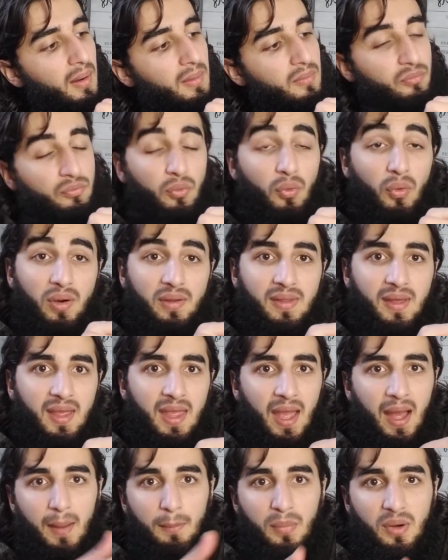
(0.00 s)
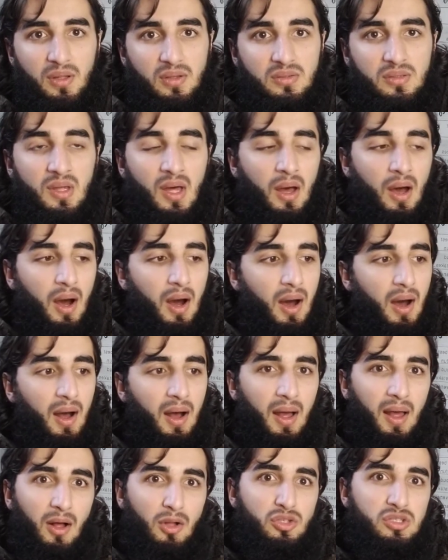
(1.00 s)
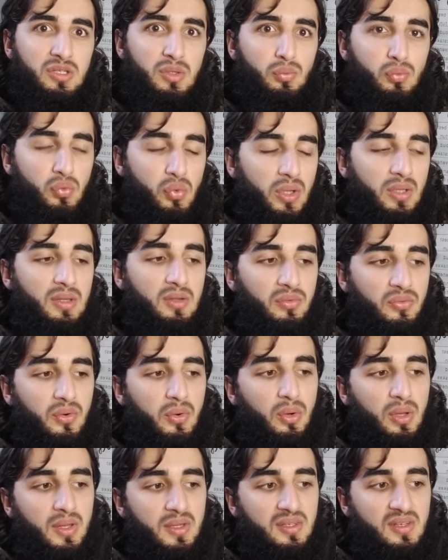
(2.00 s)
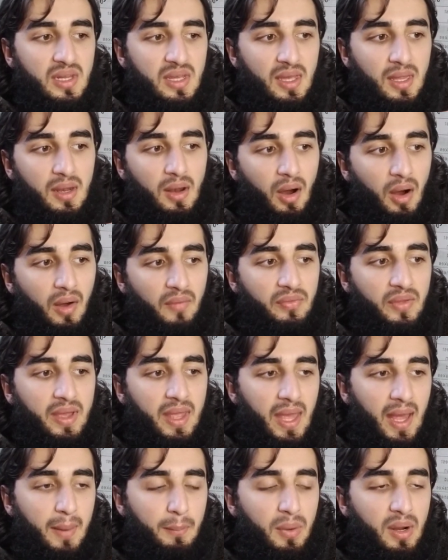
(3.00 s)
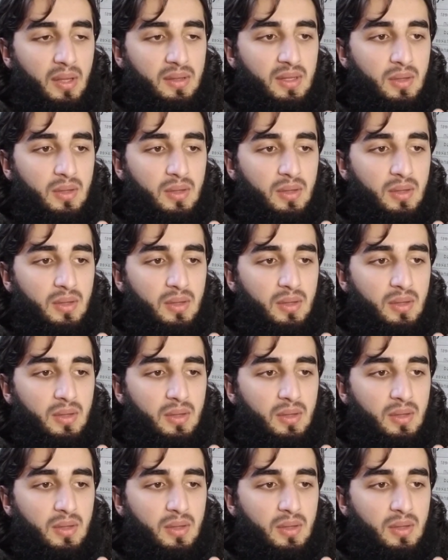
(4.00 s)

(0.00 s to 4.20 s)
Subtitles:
for the cameras. LG really focused in on the camera.